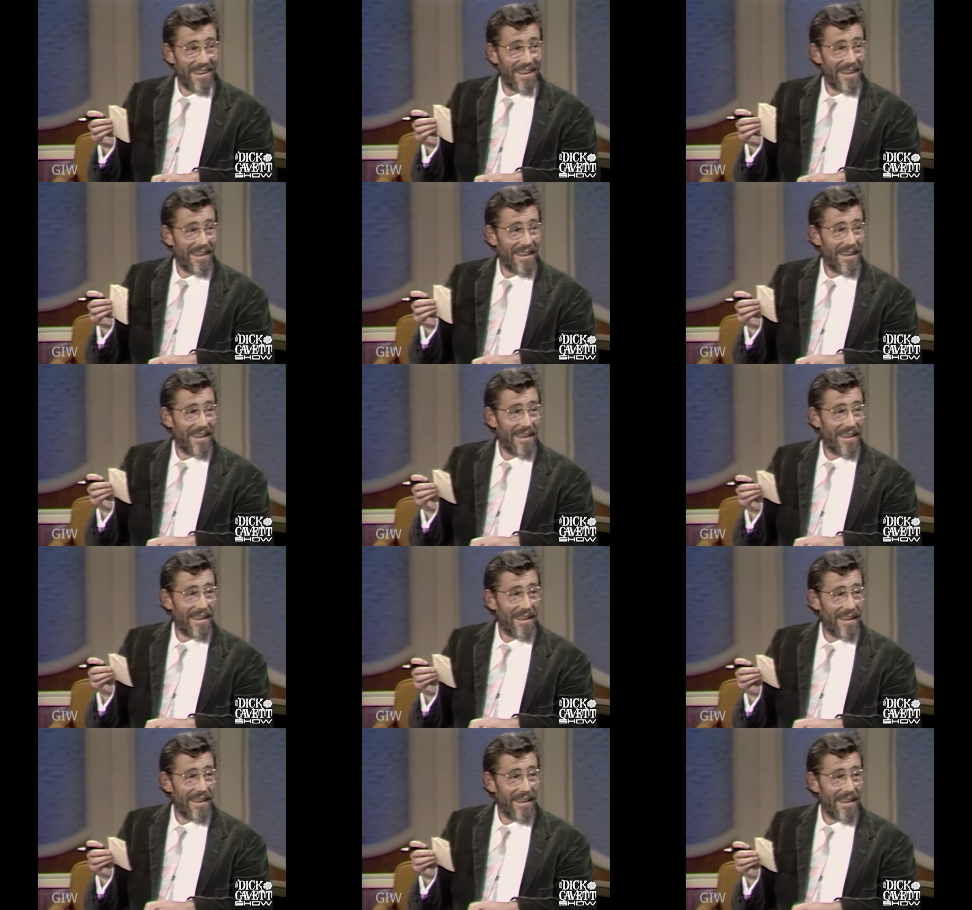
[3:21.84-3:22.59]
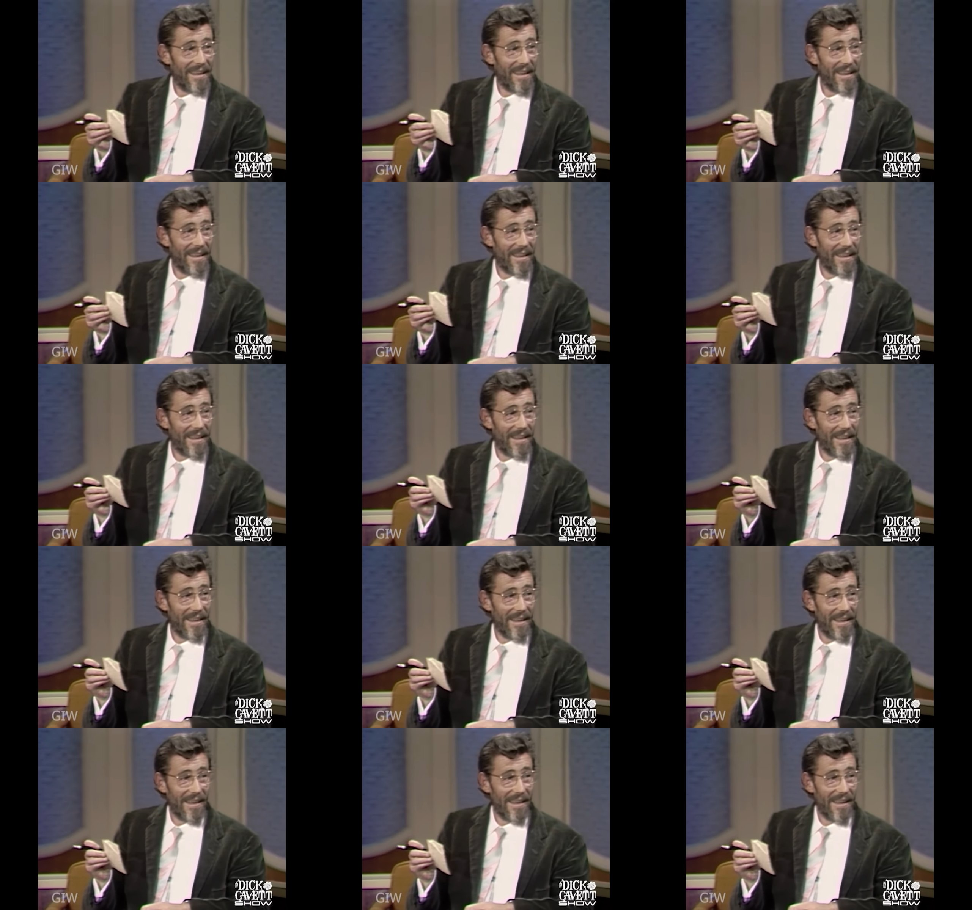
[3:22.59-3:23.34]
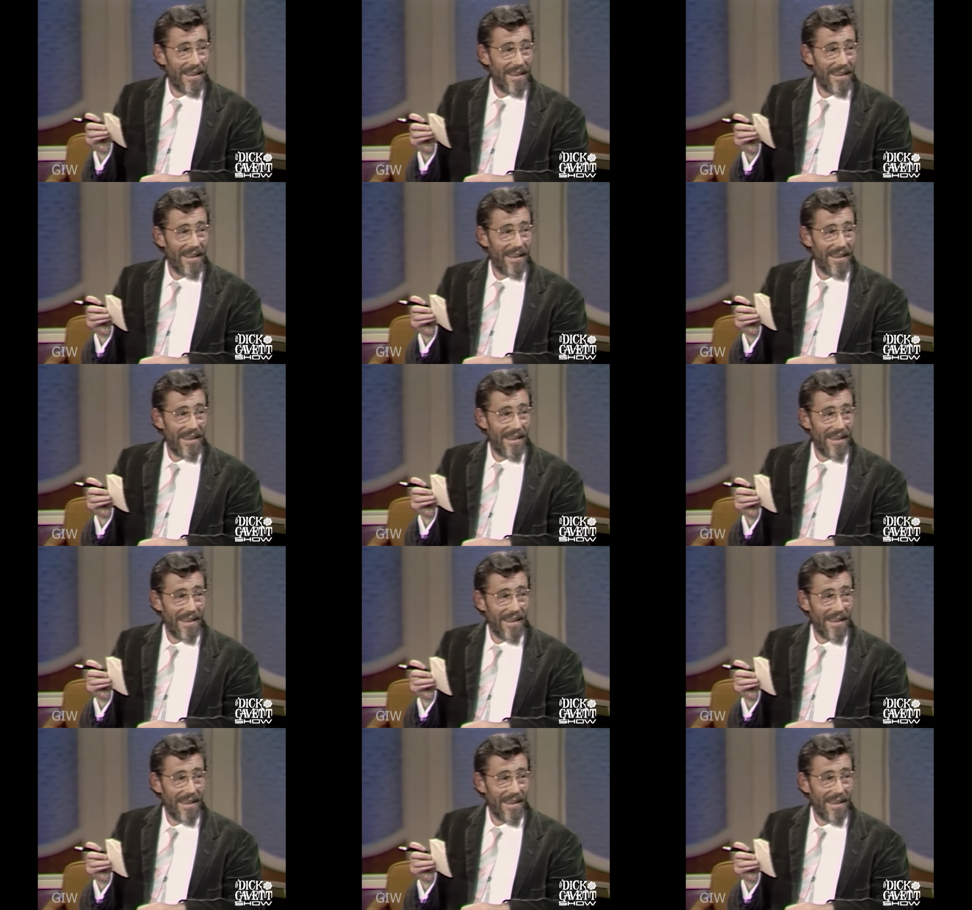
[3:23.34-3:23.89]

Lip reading: No one is speaking in this clip.